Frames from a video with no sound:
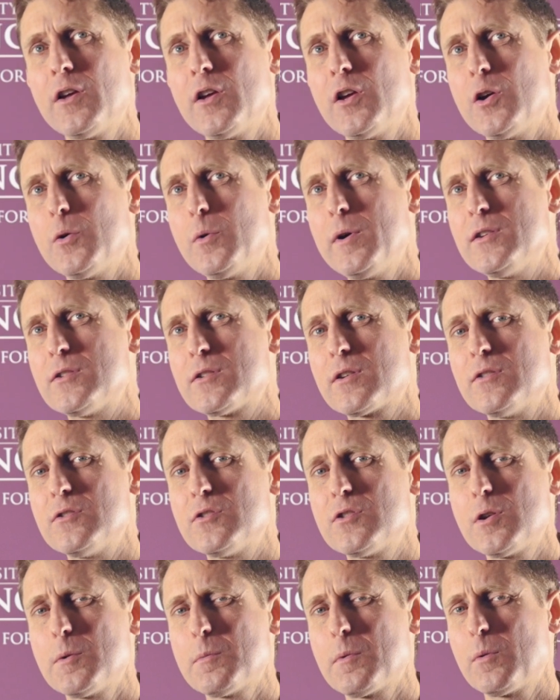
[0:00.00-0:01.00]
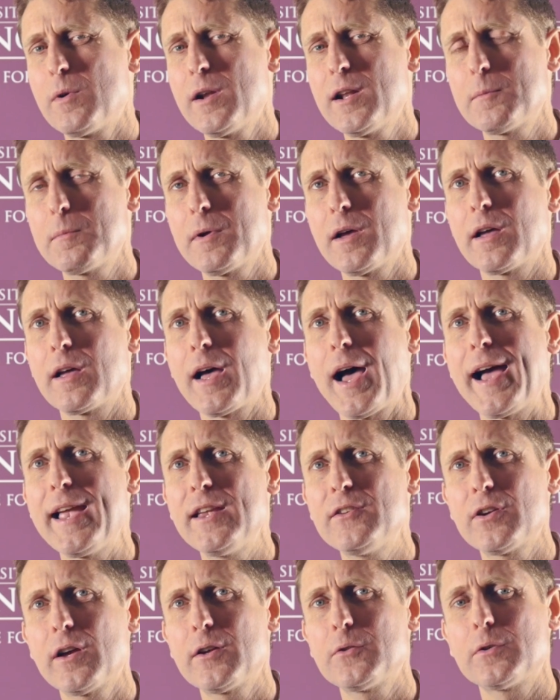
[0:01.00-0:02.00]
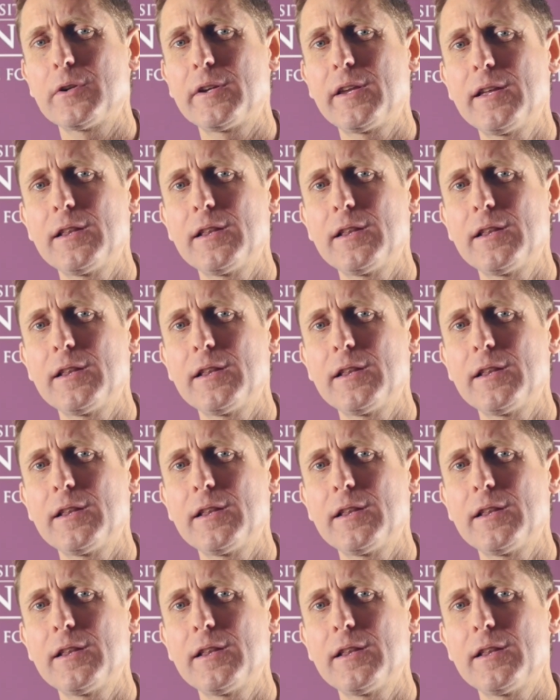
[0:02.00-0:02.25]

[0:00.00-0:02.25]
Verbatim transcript: who each consume around about eight hundred